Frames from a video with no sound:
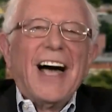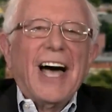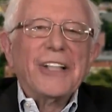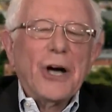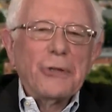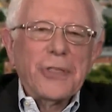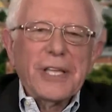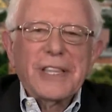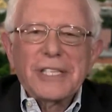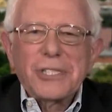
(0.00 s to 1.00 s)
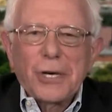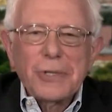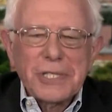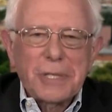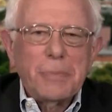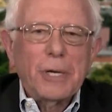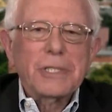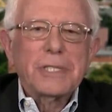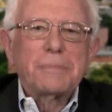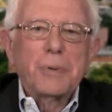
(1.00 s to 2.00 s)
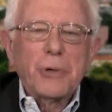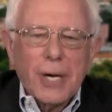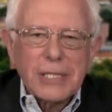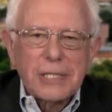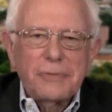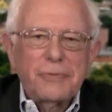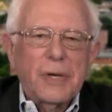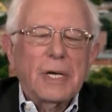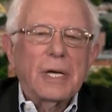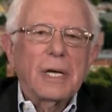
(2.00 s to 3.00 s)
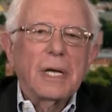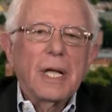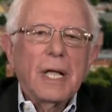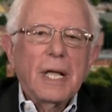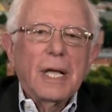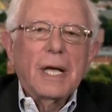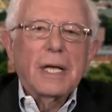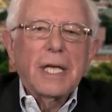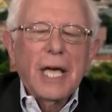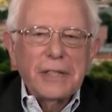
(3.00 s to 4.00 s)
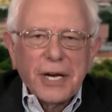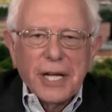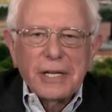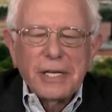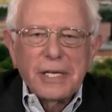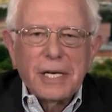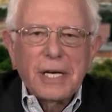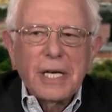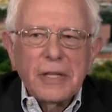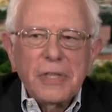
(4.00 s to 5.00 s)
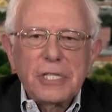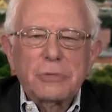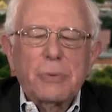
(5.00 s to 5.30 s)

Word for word: I don't think that Joe is the most progressive. Uh, uh, candidate uh, in this